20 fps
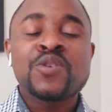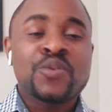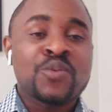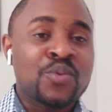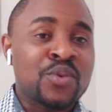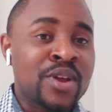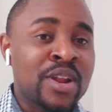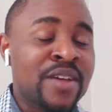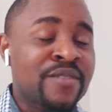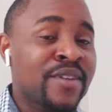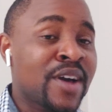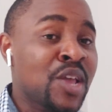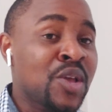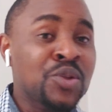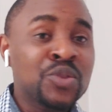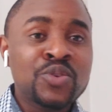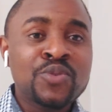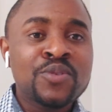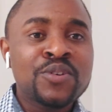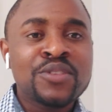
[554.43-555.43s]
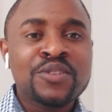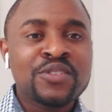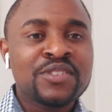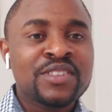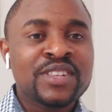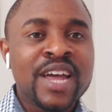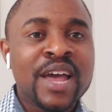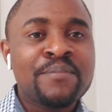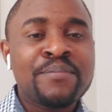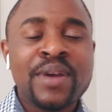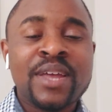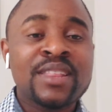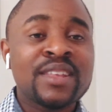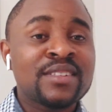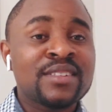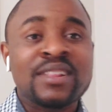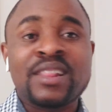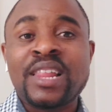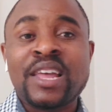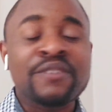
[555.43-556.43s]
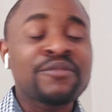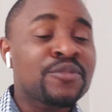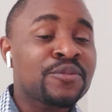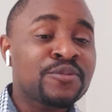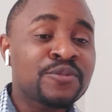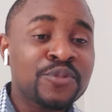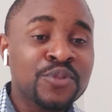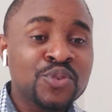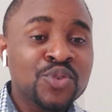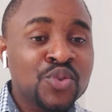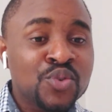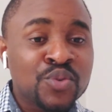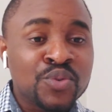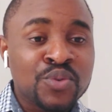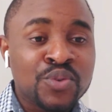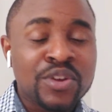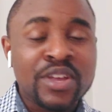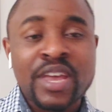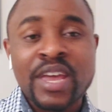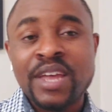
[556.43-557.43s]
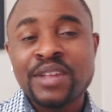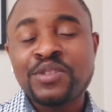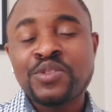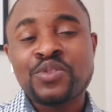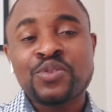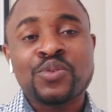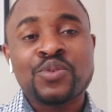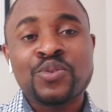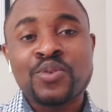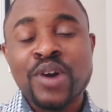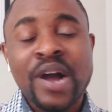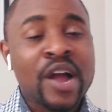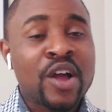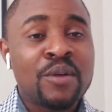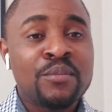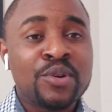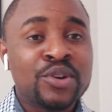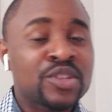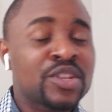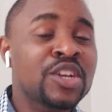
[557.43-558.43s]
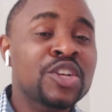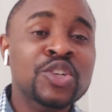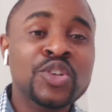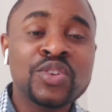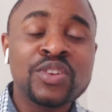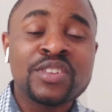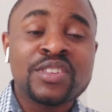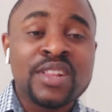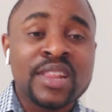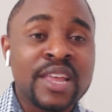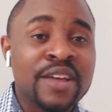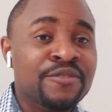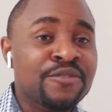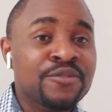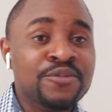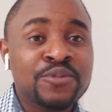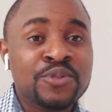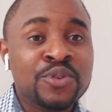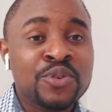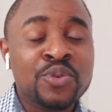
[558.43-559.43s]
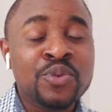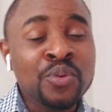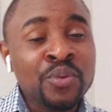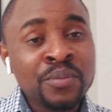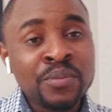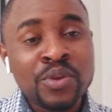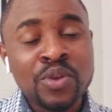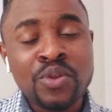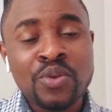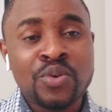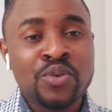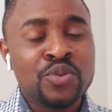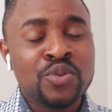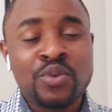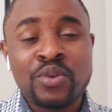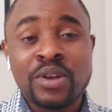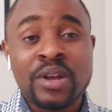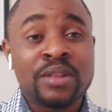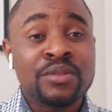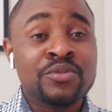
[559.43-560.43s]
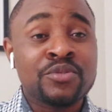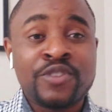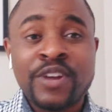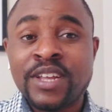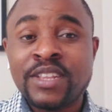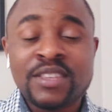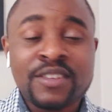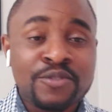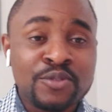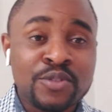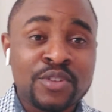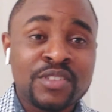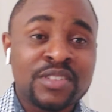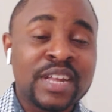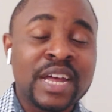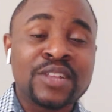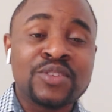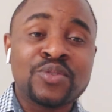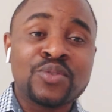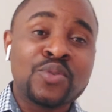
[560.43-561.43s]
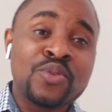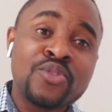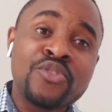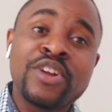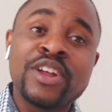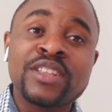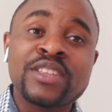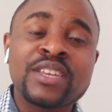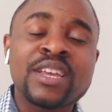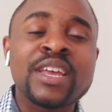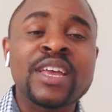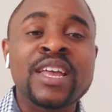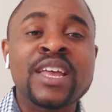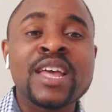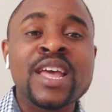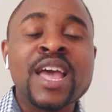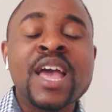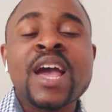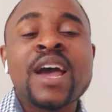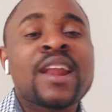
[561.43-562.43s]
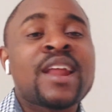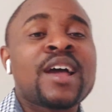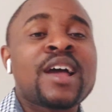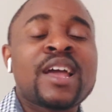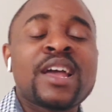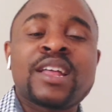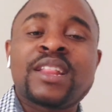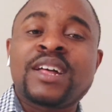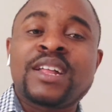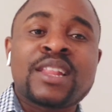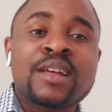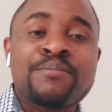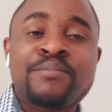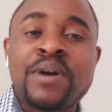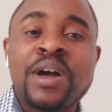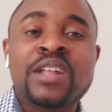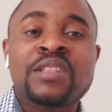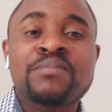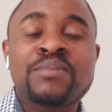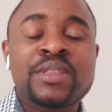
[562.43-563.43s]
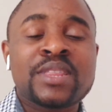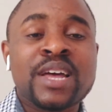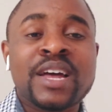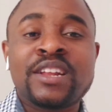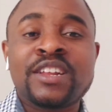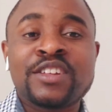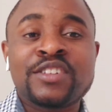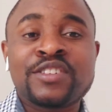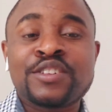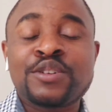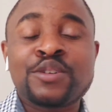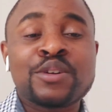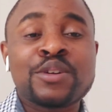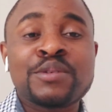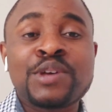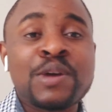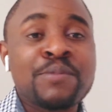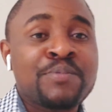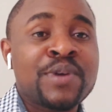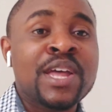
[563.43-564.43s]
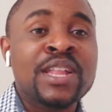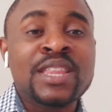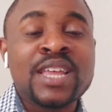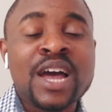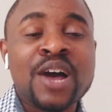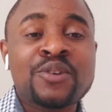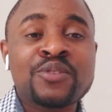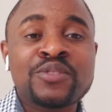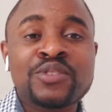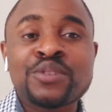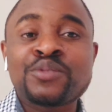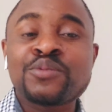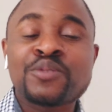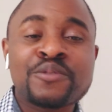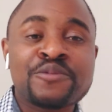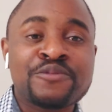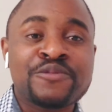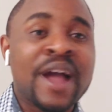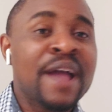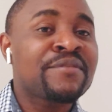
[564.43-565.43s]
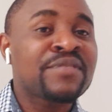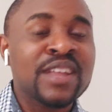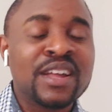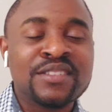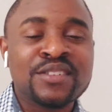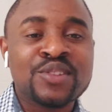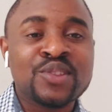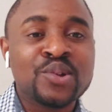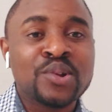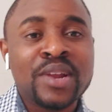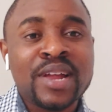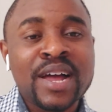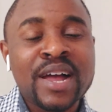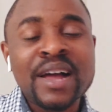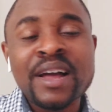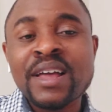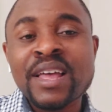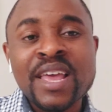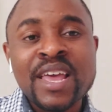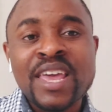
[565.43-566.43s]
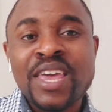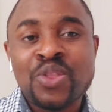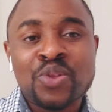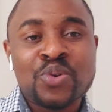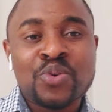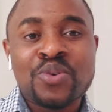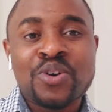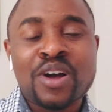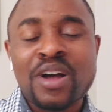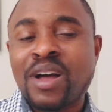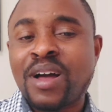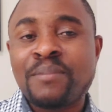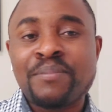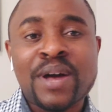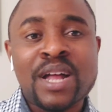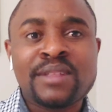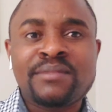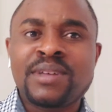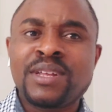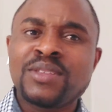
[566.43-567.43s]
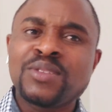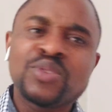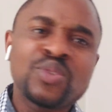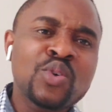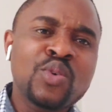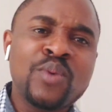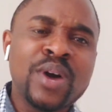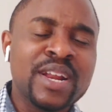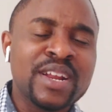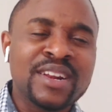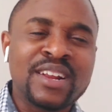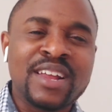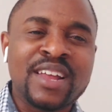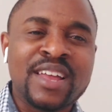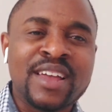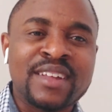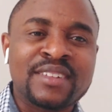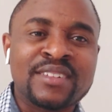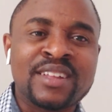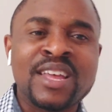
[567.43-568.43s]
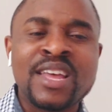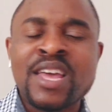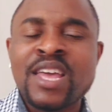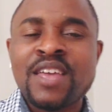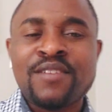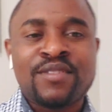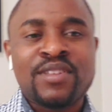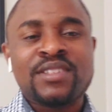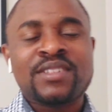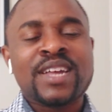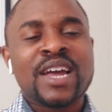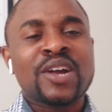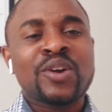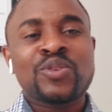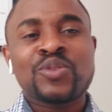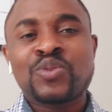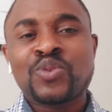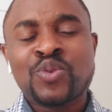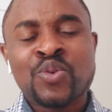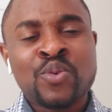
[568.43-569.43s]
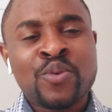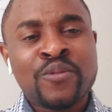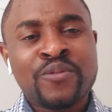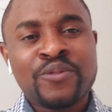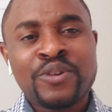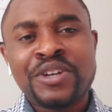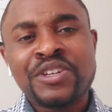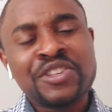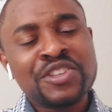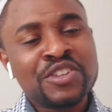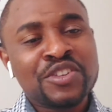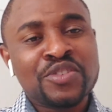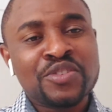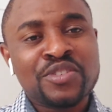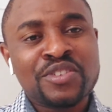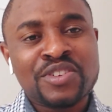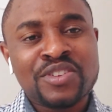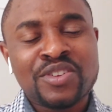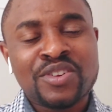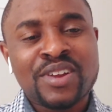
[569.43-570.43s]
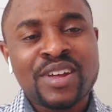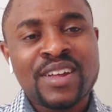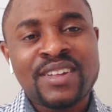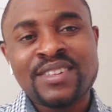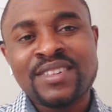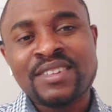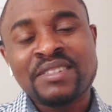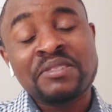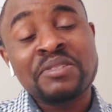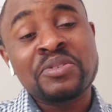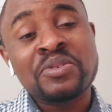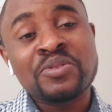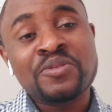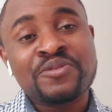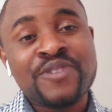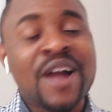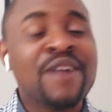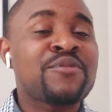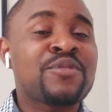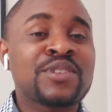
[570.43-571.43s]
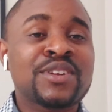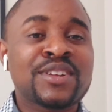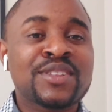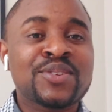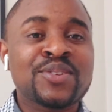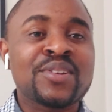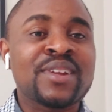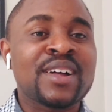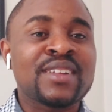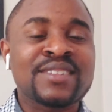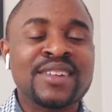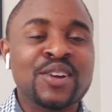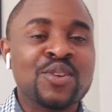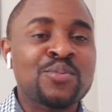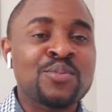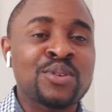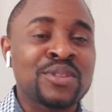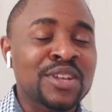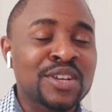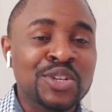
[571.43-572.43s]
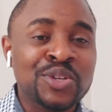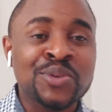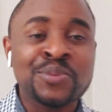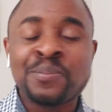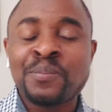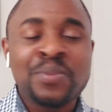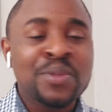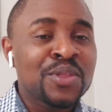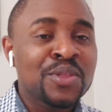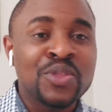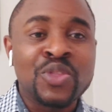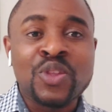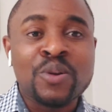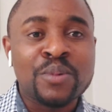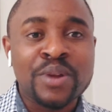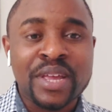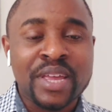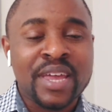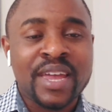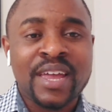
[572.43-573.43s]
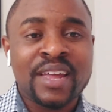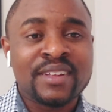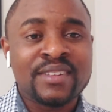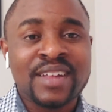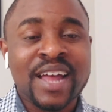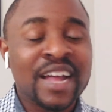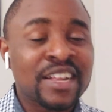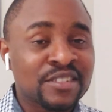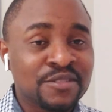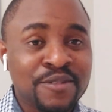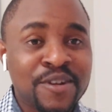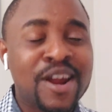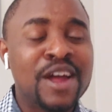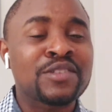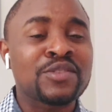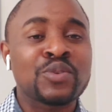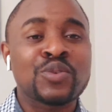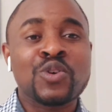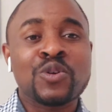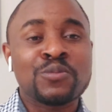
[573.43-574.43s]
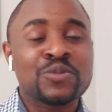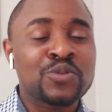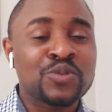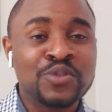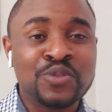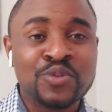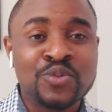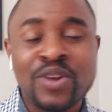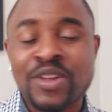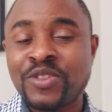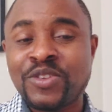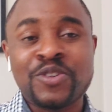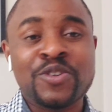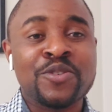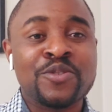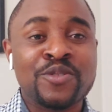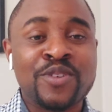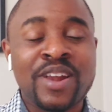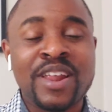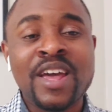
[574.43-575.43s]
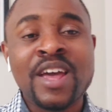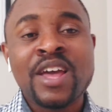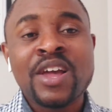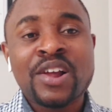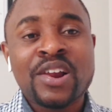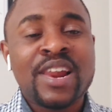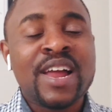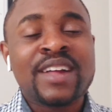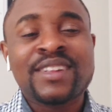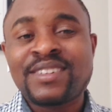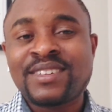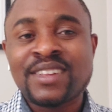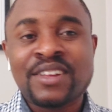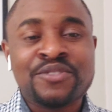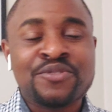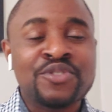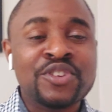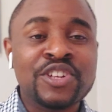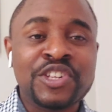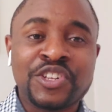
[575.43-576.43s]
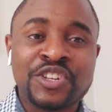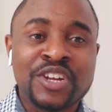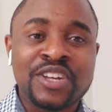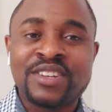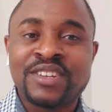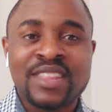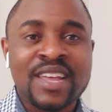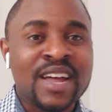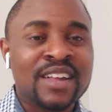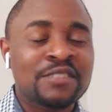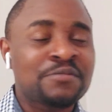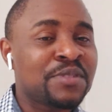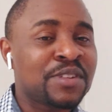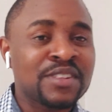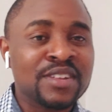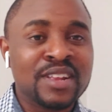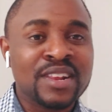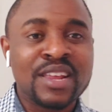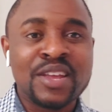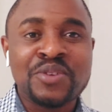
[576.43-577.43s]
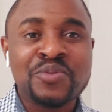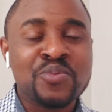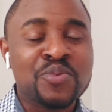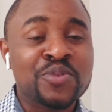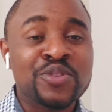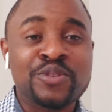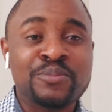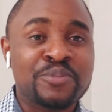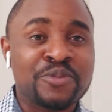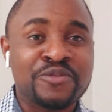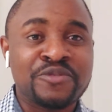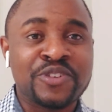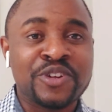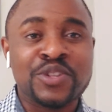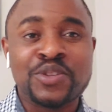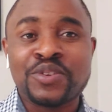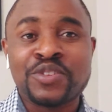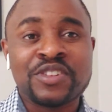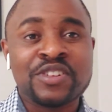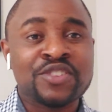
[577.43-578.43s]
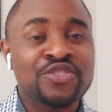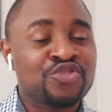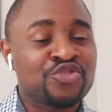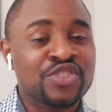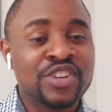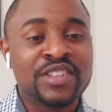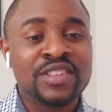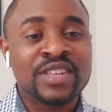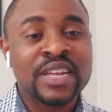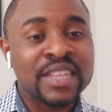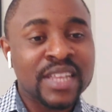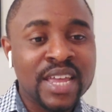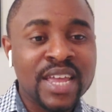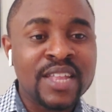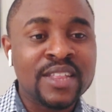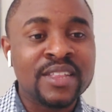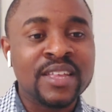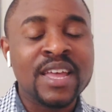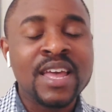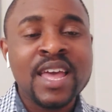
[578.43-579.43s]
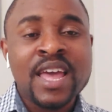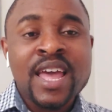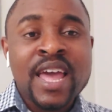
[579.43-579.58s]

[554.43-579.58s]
whatever you do with your stipend is left for you. Okay, so accommodation is left for you. You know, you can rent, if you decide to go rent an apartment that is a penthouse, a $5,000, you know, apartment, no one really cares. If you decide to go for a $600, you know, $500 accommodation, nobody cares. As far as you come to school and do your classes and research, that's basically what the professor is interested in.